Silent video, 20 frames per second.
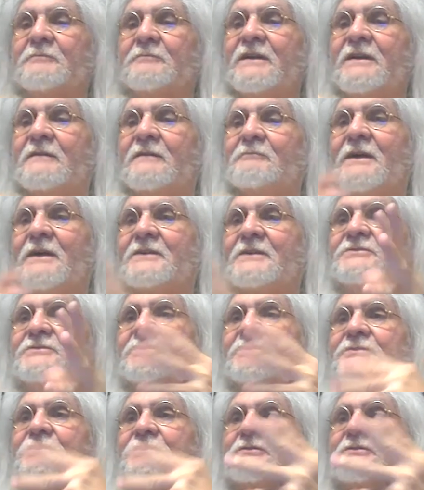me a
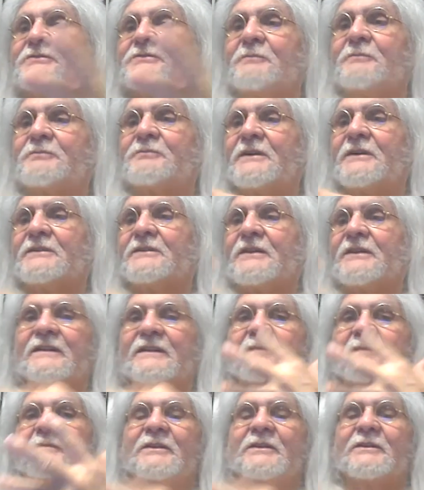message or something to
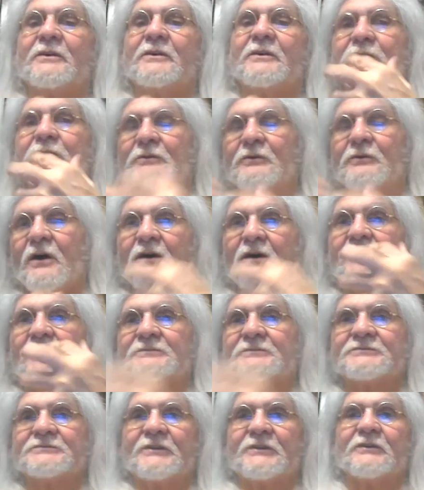let me know you're
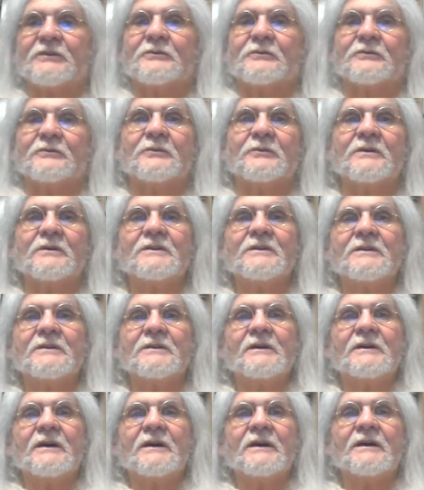on so
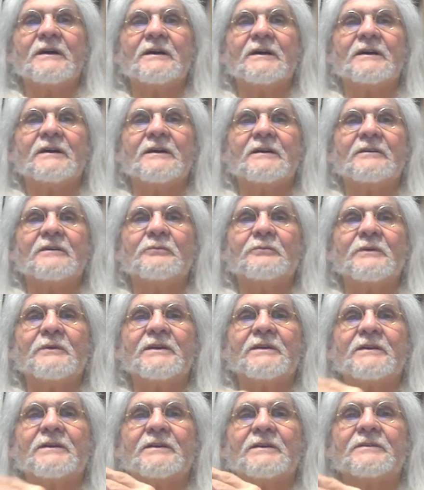uh, we
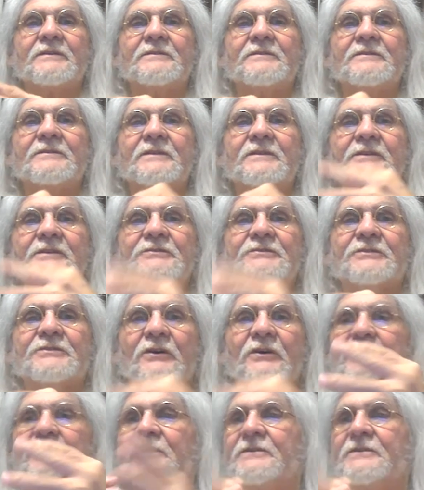can get
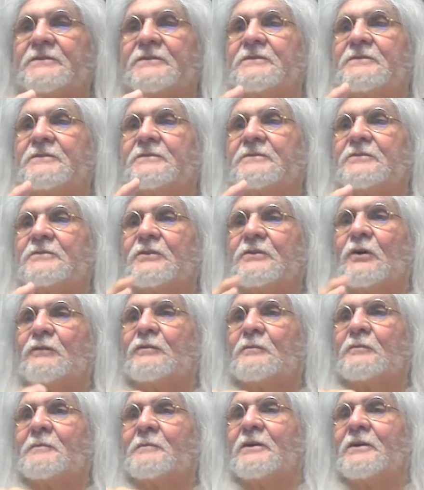started and go
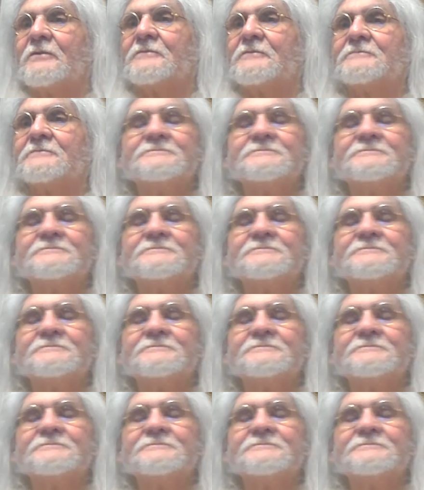from here.